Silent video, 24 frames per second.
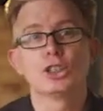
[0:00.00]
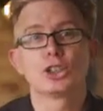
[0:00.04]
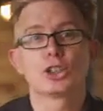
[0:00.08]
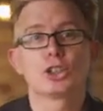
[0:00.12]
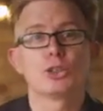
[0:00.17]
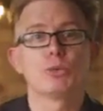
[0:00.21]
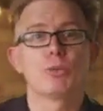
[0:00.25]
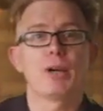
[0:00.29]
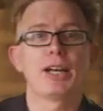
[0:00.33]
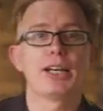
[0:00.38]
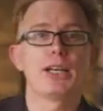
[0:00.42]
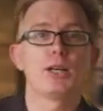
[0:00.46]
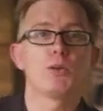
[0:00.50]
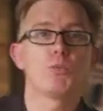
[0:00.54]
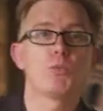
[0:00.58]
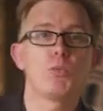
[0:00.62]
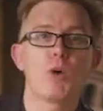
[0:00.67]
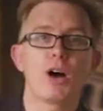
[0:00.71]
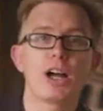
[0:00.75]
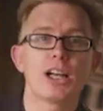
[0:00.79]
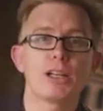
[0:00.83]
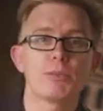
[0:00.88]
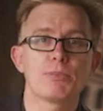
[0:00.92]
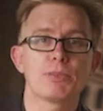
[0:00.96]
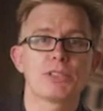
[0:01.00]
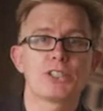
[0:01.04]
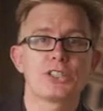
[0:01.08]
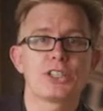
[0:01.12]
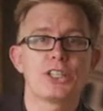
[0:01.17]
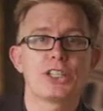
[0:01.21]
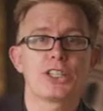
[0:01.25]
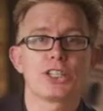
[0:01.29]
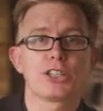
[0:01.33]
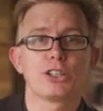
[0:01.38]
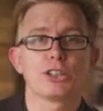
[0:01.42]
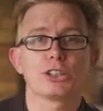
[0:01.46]
to any one
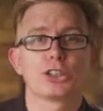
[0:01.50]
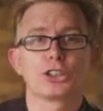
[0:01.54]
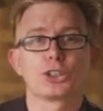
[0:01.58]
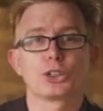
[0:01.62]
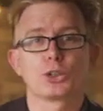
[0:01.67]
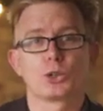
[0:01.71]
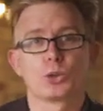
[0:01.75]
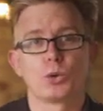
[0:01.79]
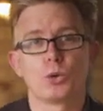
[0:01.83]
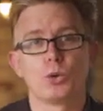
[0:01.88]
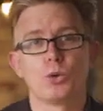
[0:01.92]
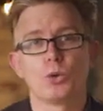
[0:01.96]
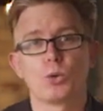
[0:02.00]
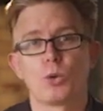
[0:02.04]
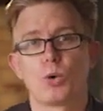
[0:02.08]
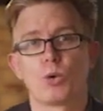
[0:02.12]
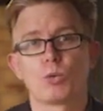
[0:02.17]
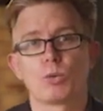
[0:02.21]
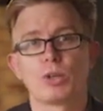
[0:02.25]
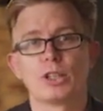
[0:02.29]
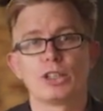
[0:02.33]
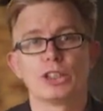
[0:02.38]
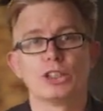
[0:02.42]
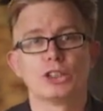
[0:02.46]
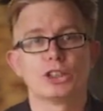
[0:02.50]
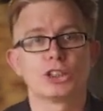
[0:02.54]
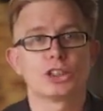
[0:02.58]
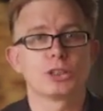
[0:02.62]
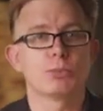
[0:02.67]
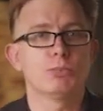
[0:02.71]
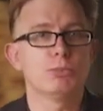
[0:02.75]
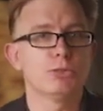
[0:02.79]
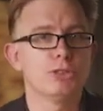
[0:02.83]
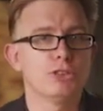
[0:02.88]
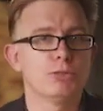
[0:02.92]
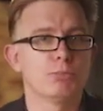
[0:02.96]
particular school or
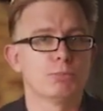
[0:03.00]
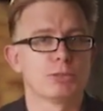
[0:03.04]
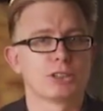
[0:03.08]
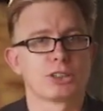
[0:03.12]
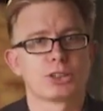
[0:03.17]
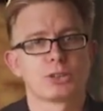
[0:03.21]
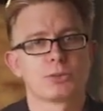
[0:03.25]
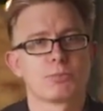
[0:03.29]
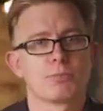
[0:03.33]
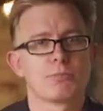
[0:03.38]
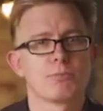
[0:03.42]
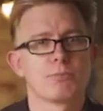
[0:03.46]
religious movement.